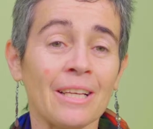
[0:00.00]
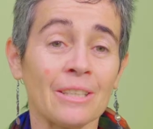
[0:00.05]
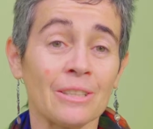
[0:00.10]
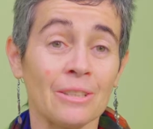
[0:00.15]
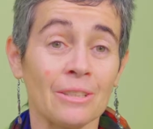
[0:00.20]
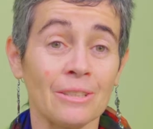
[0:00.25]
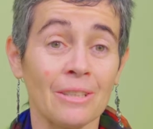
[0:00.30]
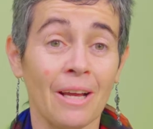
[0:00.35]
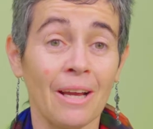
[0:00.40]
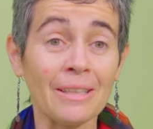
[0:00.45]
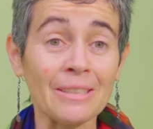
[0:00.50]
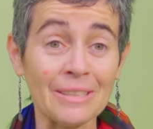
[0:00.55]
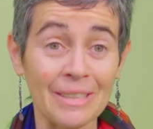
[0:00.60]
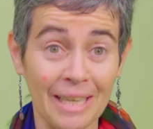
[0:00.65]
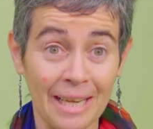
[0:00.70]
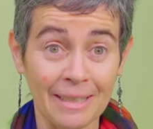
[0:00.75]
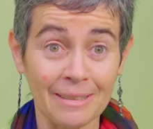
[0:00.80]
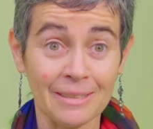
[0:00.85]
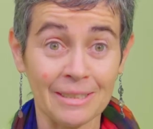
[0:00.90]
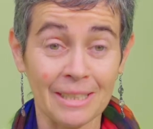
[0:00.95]
So Dr.
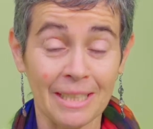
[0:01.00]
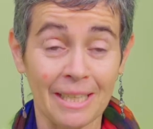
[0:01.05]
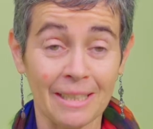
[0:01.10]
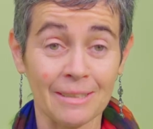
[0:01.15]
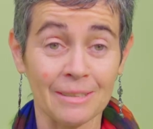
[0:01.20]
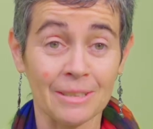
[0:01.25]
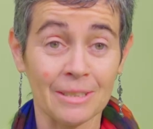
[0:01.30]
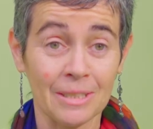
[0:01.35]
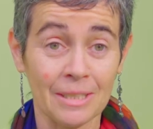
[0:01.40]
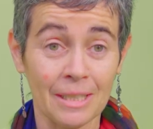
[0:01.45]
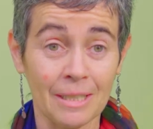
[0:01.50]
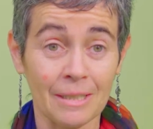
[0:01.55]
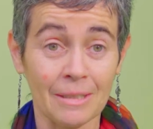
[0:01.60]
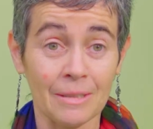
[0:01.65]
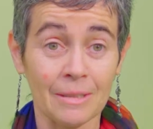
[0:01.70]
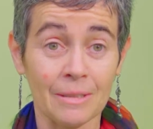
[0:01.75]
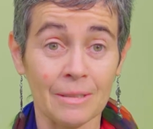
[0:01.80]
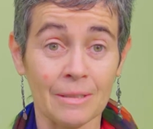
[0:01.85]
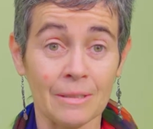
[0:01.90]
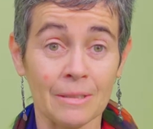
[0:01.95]
Andrew Taylor
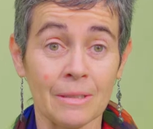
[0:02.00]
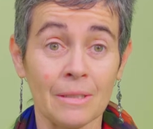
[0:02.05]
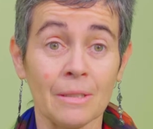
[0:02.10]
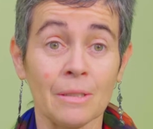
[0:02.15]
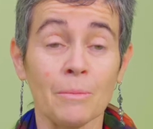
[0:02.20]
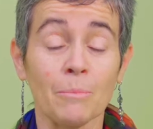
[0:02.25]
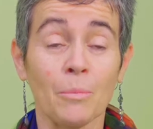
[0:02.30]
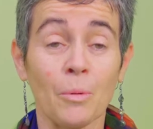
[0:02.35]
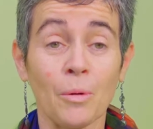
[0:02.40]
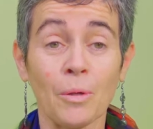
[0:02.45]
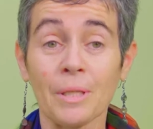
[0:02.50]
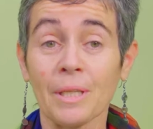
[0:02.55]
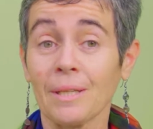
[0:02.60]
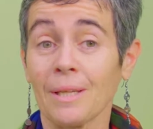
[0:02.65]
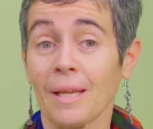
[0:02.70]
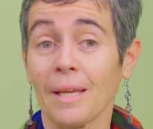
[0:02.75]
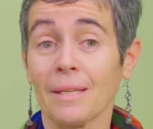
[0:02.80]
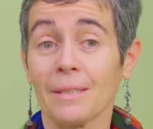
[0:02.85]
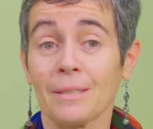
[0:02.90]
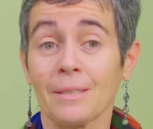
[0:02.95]
Still, born in
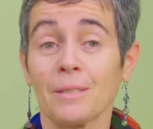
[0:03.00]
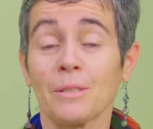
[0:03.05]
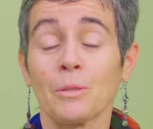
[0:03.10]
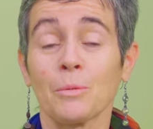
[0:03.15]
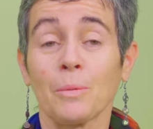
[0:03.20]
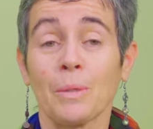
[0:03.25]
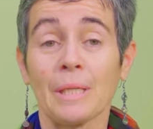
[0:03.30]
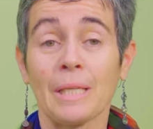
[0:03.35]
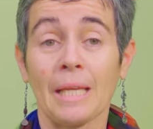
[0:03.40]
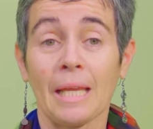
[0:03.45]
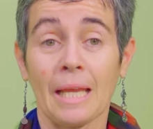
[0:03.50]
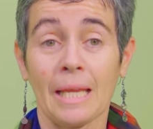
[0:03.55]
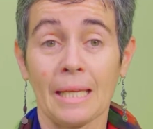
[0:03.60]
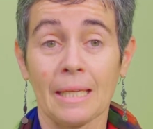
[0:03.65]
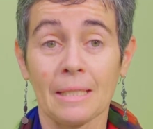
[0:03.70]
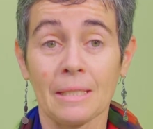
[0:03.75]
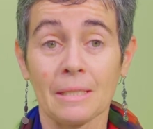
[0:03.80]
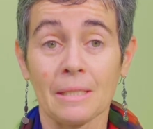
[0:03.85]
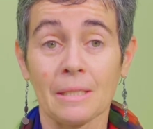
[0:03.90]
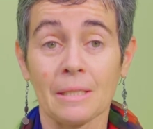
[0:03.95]

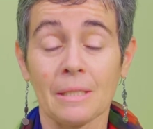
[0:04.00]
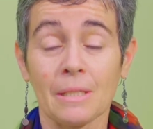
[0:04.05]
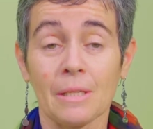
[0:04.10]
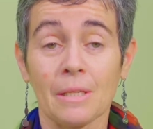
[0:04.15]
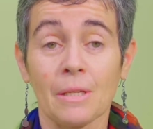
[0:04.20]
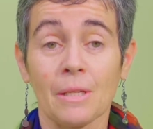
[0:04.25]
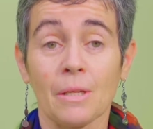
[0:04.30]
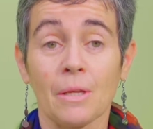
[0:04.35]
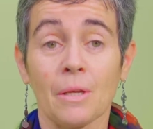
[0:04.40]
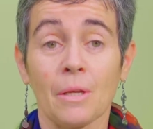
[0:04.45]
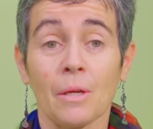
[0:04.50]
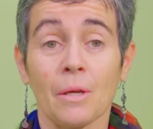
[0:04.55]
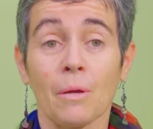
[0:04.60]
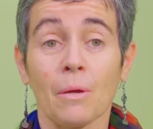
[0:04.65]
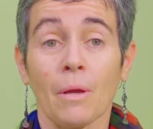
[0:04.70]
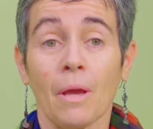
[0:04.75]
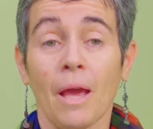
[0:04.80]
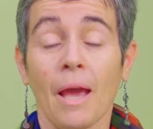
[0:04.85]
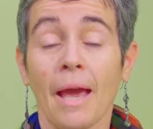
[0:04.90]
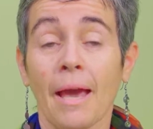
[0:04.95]
1828,
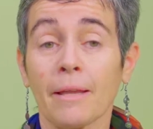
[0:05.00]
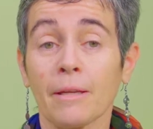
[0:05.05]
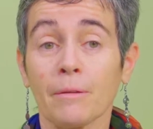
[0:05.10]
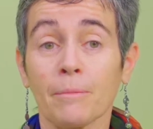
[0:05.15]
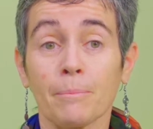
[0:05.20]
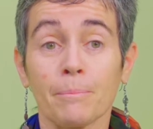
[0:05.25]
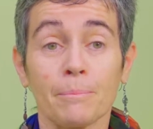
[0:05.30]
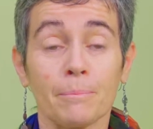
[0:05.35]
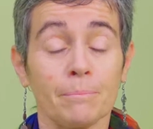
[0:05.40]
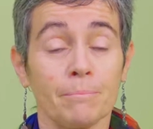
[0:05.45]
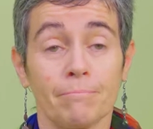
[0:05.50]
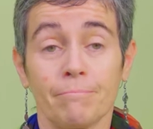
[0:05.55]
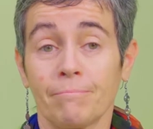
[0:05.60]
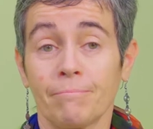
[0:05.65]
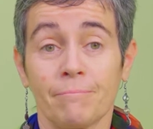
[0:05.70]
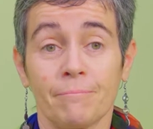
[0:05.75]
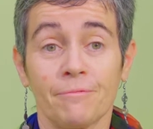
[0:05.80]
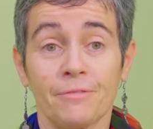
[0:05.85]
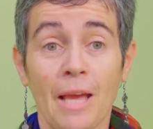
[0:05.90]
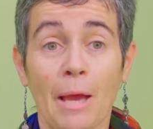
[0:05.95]
had a
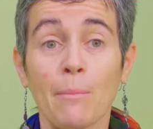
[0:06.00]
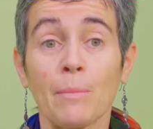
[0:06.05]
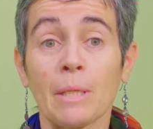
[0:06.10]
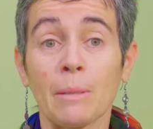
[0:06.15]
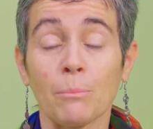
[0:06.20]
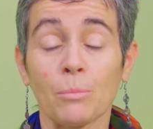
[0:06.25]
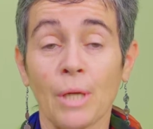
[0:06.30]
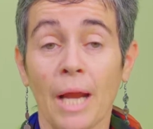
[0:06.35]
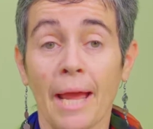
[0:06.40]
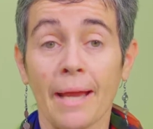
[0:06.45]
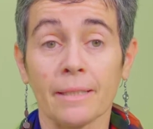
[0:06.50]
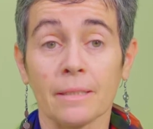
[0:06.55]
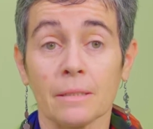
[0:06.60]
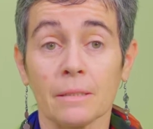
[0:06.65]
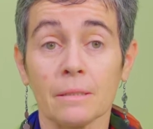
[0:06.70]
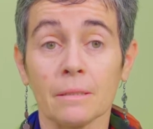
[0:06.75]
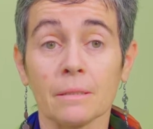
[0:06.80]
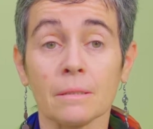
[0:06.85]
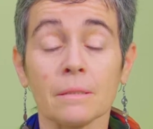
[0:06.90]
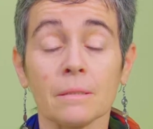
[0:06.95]
family
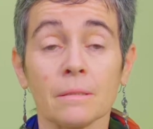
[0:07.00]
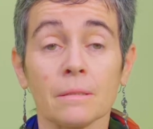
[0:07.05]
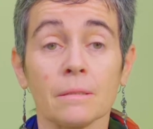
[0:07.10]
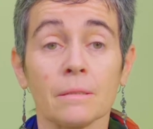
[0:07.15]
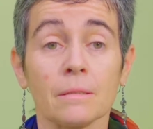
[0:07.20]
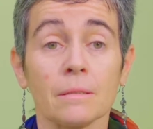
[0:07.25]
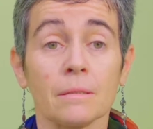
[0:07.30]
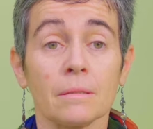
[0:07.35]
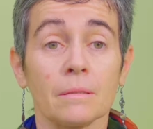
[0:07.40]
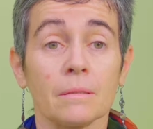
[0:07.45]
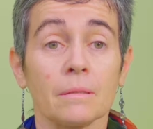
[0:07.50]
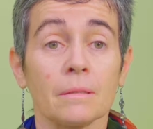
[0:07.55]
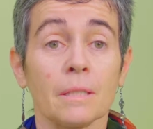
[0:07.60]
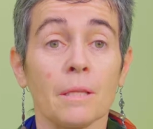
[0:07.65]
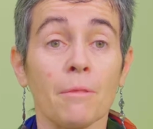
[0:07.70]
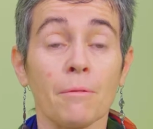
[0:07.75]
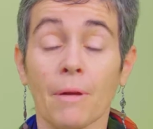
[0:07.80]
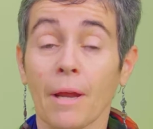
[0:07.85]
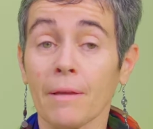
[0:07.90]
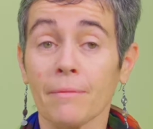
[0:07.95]
practice, a
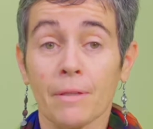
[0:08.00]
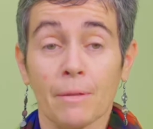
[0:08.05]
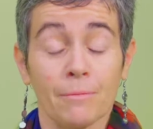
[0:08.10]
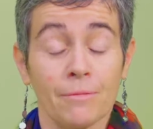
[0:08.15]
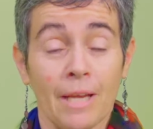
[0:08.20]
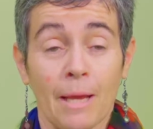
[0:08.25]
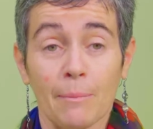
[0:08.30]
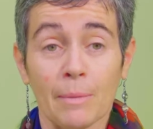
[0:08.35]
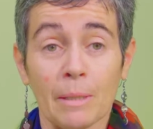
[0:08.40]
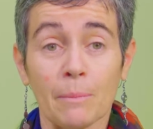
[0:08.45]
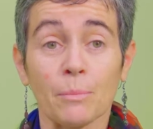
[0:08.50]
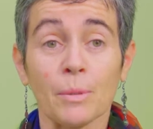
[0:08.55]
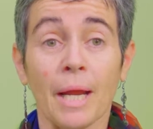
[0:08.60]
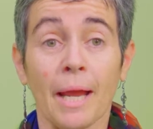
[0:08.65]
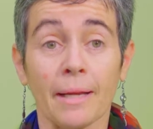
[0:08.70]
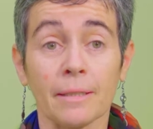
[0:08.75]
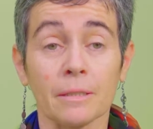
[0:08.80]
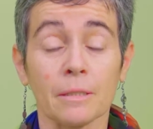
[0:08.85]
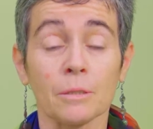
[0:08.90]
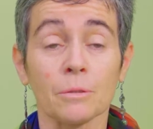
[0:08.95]
thriving family
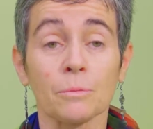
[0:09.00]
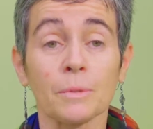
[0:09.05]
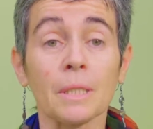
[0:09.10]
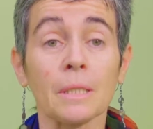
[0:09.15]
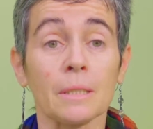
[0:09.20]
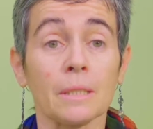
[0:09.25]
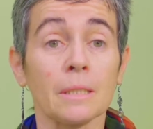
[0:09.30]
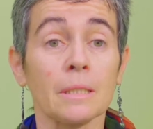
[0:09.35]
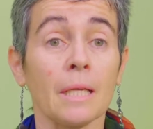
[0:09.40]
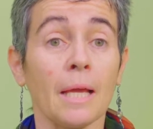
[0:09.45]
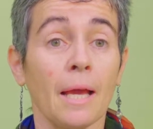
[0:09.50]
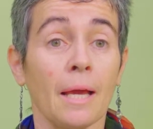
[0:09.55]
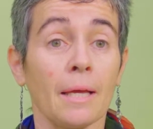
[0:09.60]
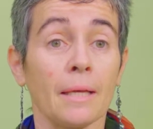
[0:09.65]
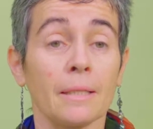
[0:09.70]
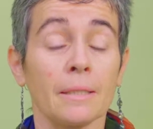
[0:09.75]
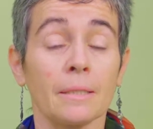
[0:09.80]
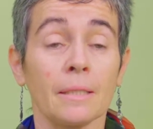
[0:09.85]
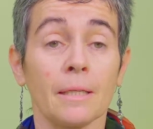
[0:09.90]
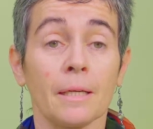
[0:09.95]
practice, really.
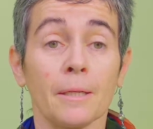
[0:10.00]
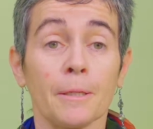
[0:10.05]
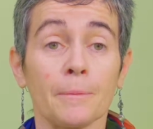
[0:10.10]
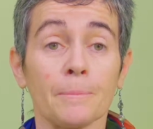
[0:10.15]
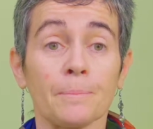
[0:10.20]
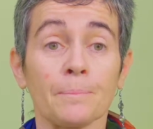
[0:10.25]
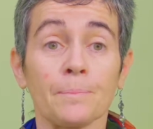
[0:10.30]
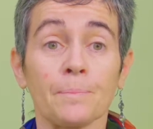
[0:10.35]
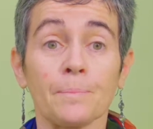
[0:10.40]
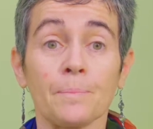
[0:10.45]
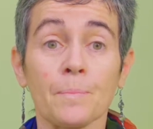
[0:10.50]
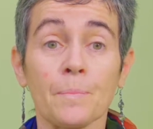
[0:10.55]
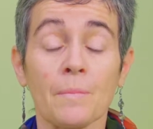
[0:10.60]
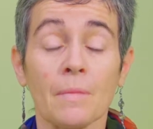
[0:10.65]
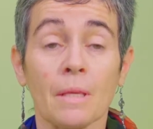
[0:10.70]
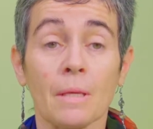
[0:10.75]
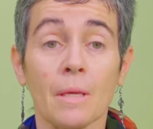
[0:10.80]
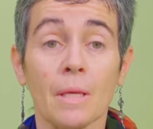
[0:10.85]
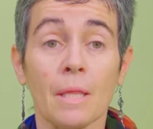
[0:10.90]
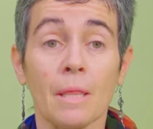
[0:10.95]

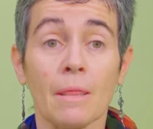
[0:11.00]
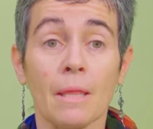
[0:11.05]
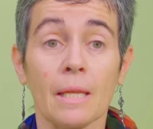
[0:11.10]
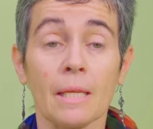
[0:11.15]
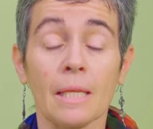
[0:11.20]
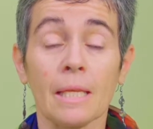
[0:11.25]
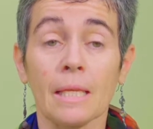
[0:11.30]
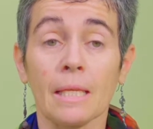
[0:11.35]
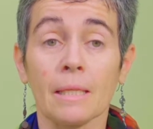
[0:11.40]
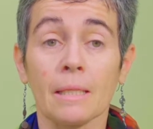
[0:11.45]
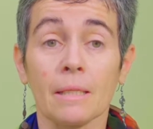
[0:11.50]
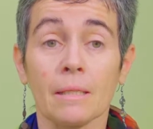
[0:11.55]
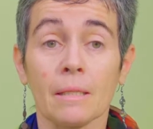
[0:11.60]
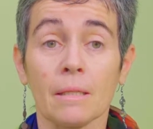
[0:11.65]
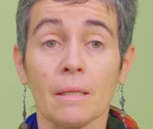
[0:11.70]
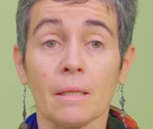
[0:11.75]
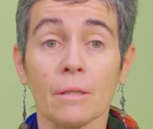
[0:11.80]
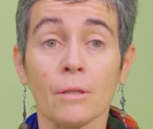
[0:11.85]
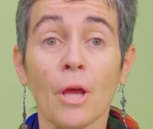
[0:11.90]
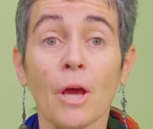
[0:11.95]
Then he
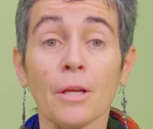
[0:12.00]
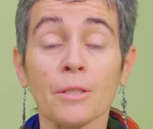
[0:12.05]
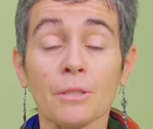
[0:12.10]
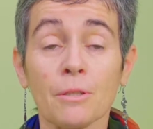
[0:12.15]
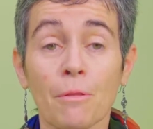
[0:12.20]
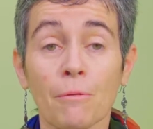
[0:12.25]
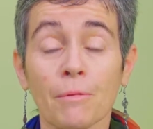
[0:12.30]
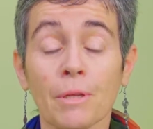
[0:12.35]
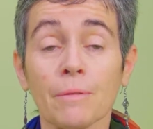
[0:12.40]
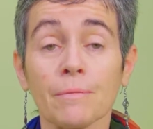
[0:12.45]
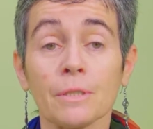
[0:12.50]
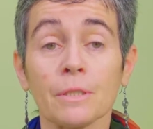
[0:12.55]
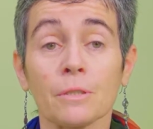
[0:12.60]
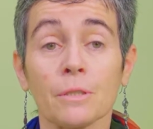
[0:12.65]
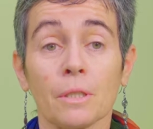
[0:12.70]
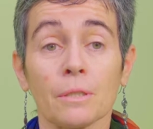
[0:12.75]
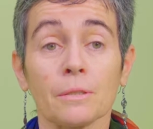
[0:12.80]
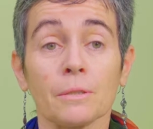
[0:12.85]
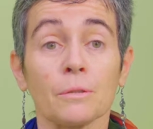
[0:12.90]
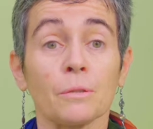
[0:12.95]
lost 3 of his
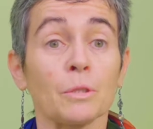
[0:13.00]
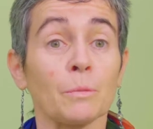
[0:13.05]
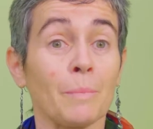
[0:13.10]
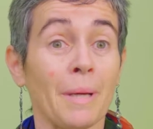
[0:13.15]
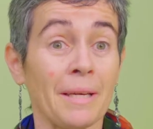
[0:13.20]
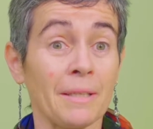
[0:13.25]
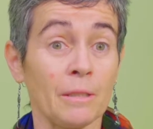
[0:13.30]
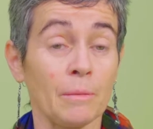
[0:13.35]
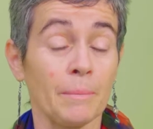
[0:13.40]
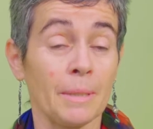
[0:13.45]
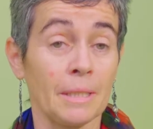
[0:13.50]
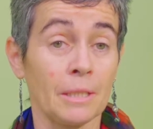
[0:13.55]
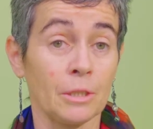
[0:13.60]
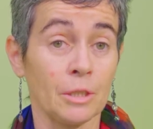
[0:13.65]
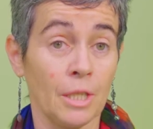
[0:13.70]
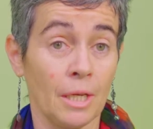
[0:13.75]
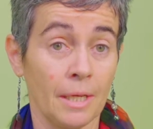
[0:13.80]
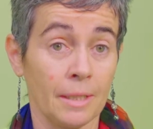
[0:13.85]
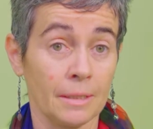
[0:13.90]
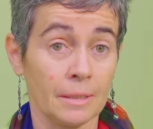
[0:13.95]
children to spinal
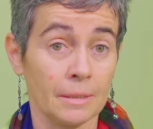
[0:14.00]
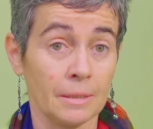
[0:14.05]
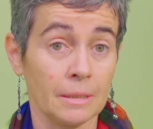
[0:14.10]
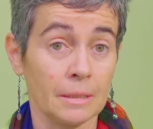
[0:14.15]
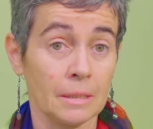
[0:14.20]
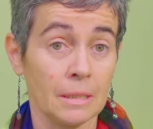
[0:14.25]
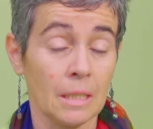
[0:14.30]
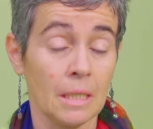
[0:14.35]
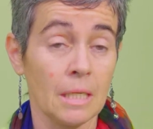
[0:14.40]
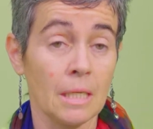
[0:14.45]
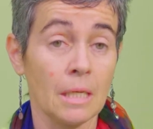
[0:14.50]
meningitis,